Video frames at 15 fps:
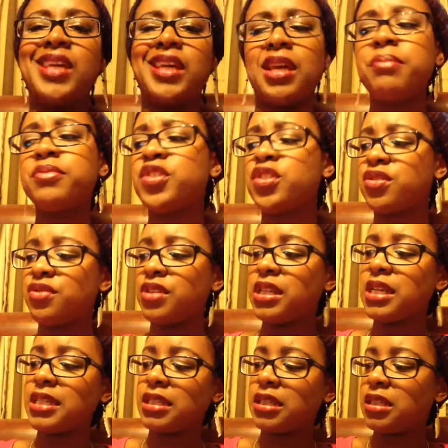I'm just
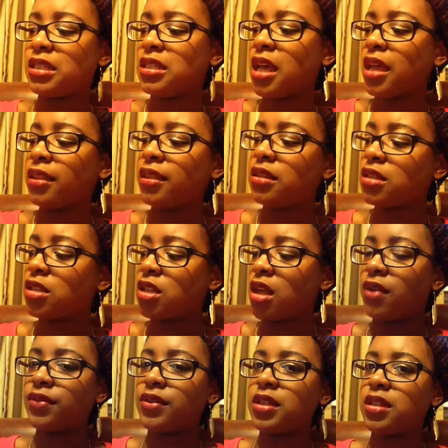realizing it's not the
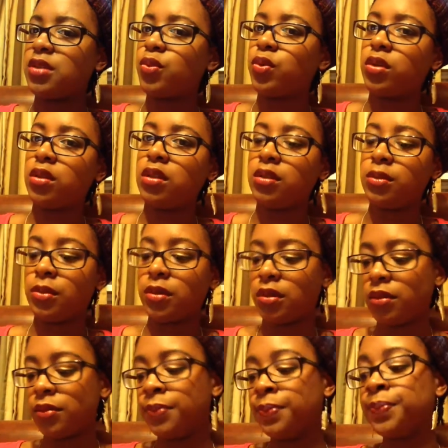softest wool in the world.